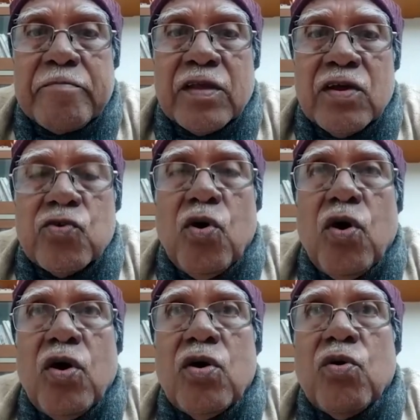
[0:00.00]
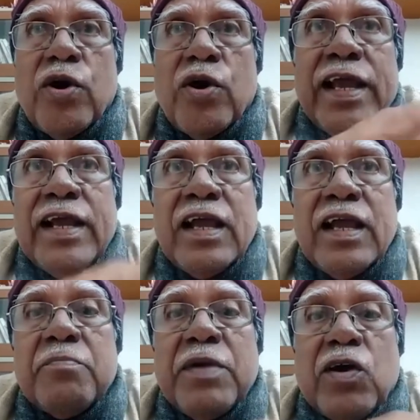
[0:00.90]
So hoarding,
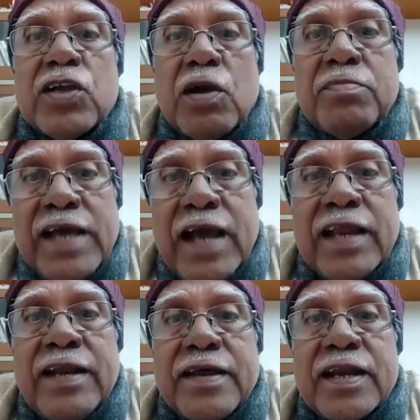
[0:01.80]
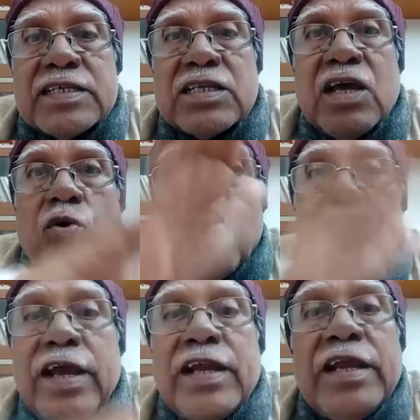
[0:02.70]
because of their interest,
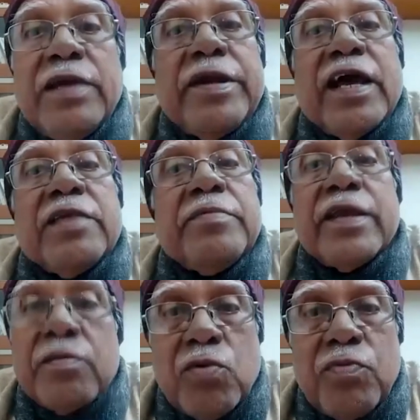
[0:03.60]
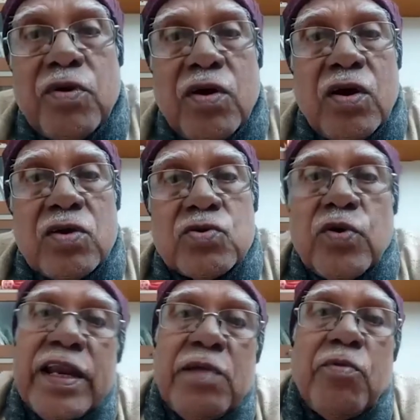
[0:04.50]
hoarding limit has been removed. So
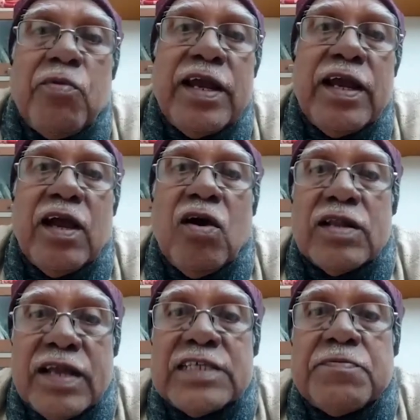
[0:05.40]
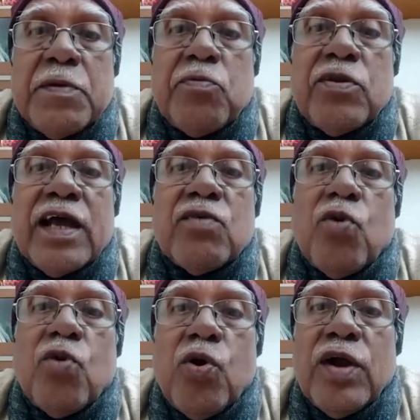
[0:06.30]
anybody, these people can
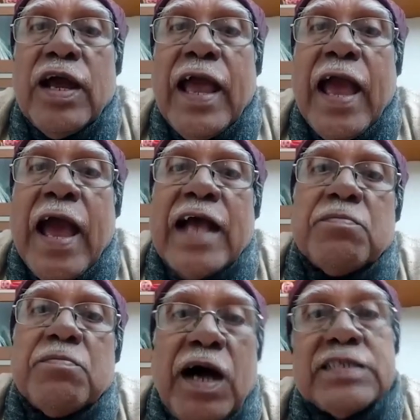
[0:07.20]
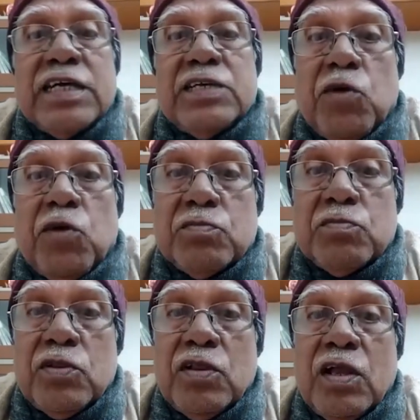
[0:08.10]
hoard as much as
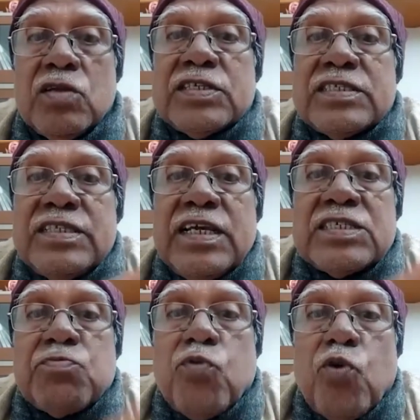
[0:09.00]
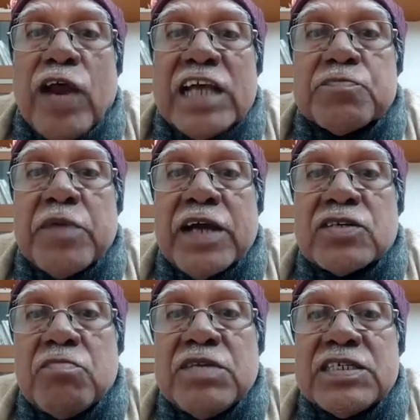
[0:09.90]
possible. Just these 4 aspects
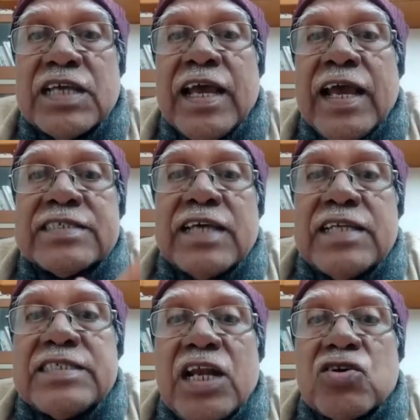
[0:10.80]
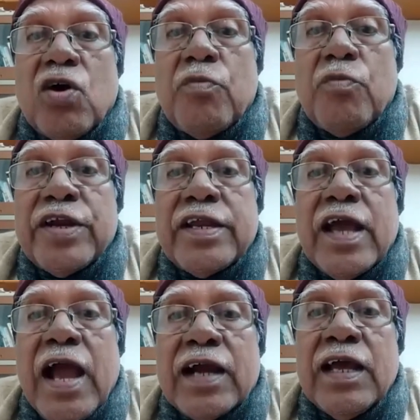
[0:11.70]
of this Essential Commodity
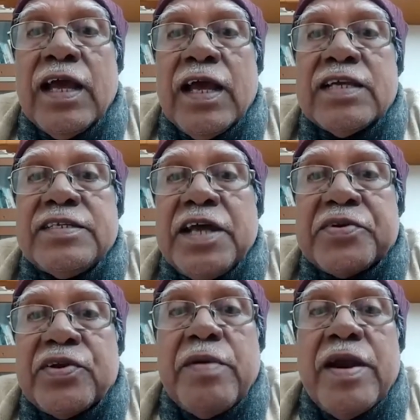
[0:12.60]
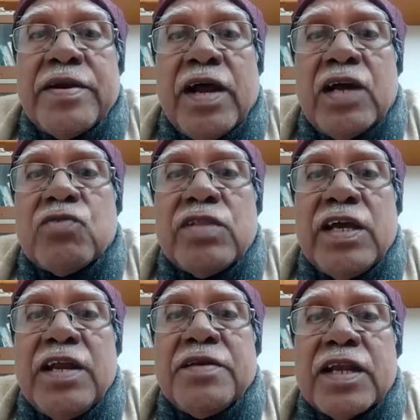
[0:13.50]
Act is detrimental to the
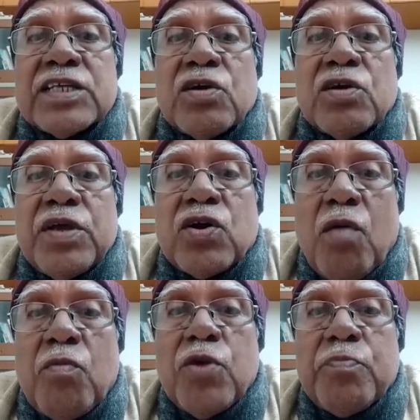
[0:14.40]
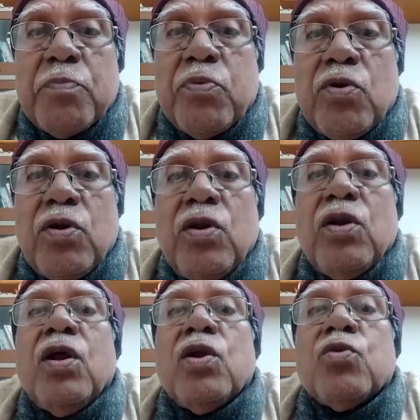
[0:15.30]
interest of the common people,
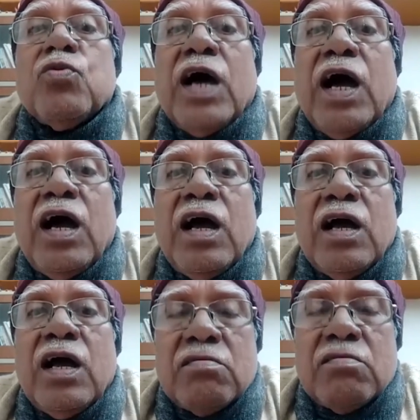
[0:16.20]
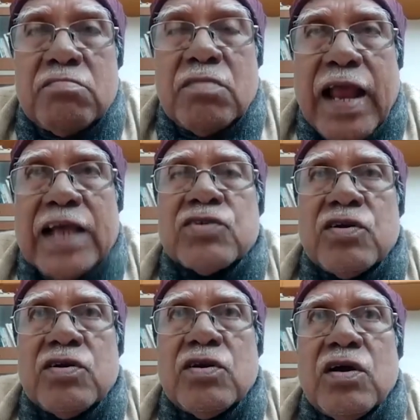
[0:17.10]
to the
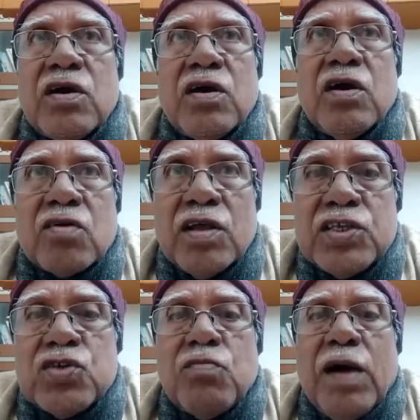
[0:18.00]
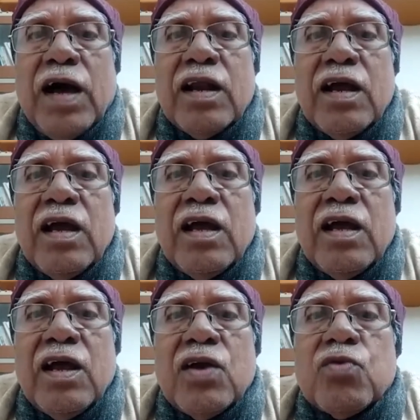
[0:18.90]
ration consumer,
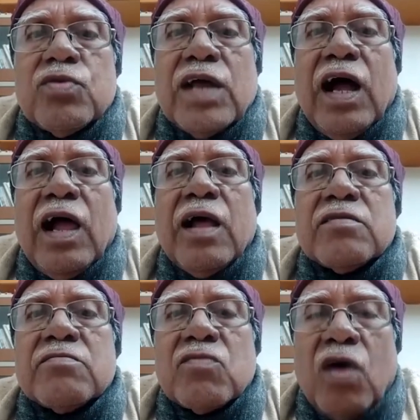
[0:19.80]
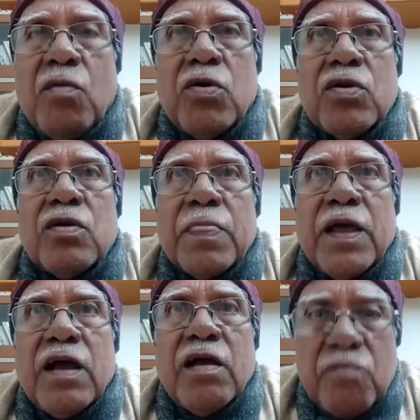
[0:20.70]
to the common
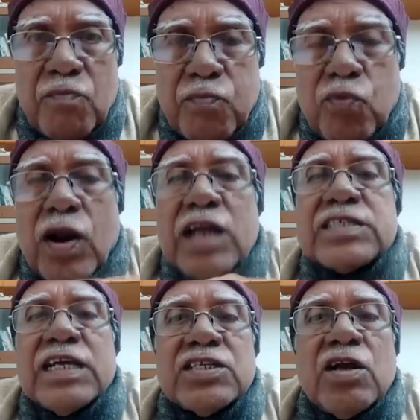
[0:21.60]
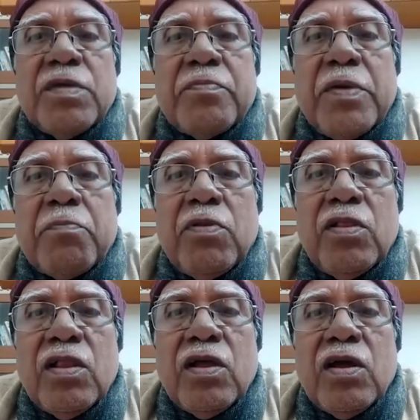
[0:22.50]
poorer section of the people,
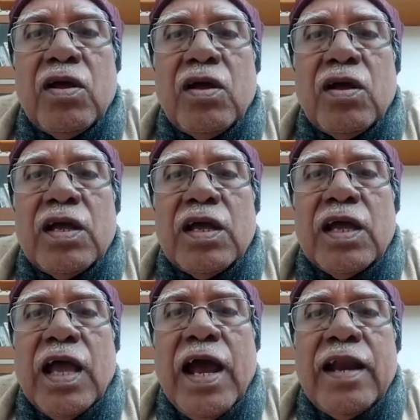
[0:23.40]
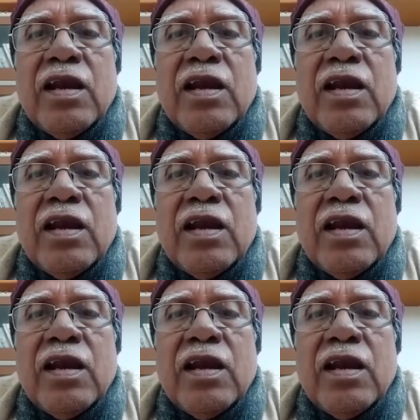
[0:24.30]
and